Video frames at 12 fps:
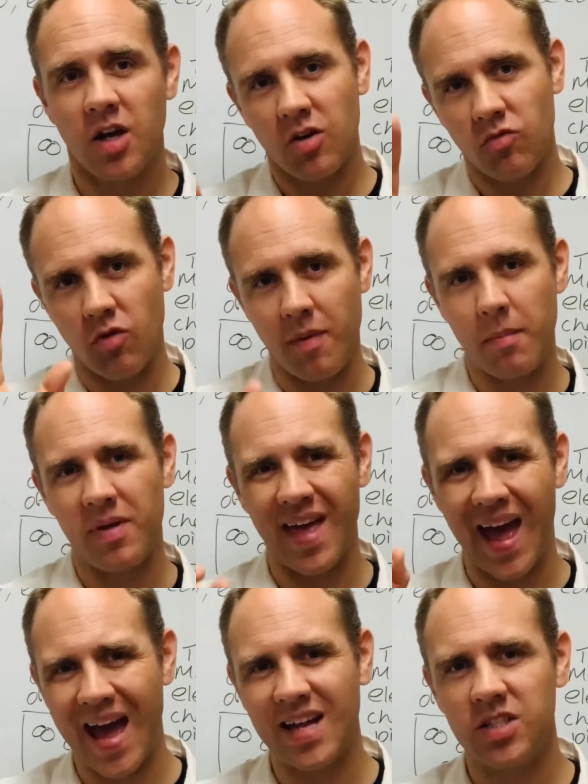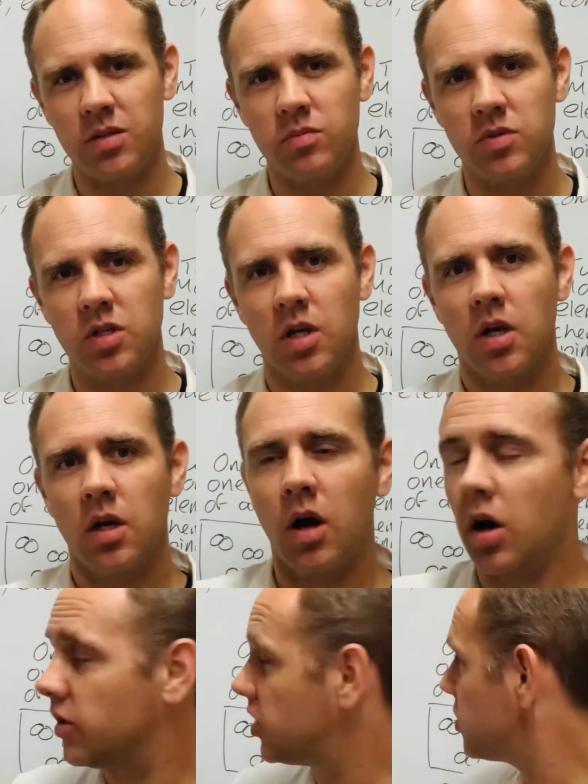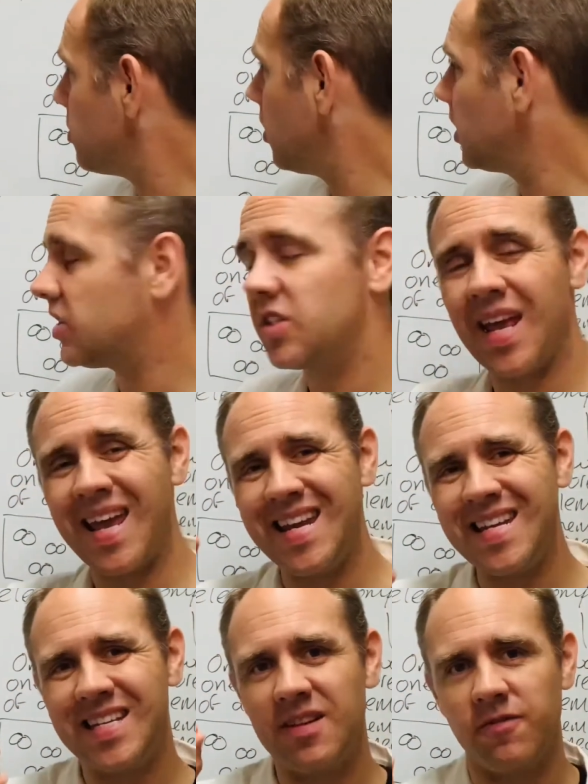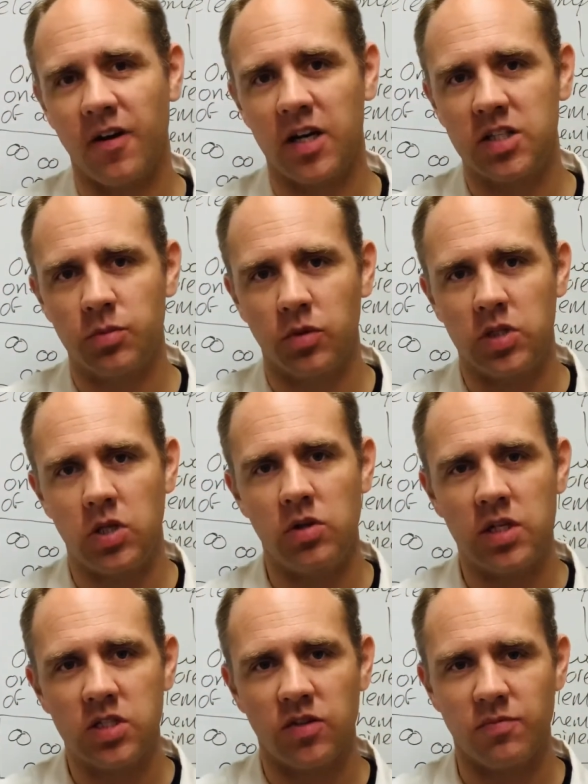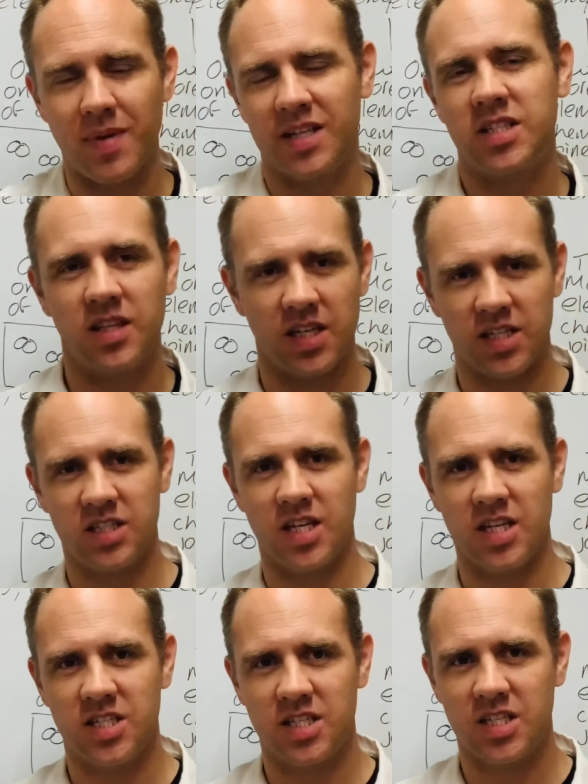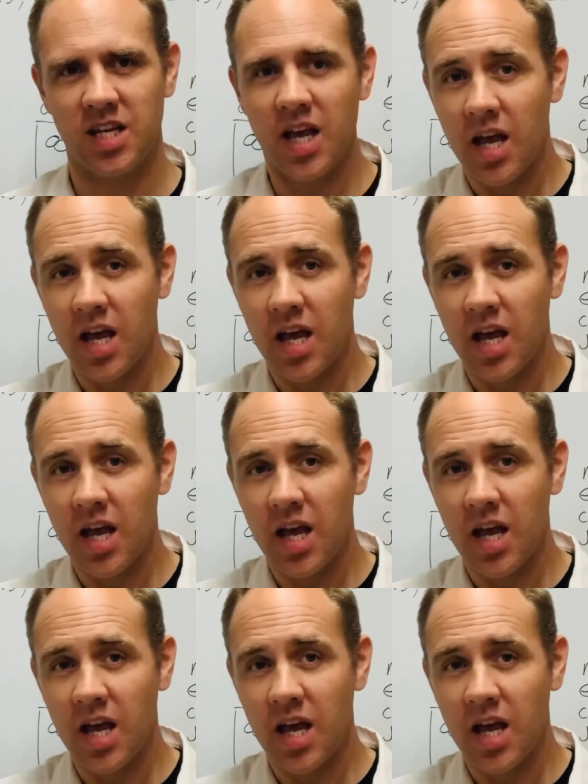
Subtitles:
Remember that atoms are the smallest indivisible unit of matter that exists,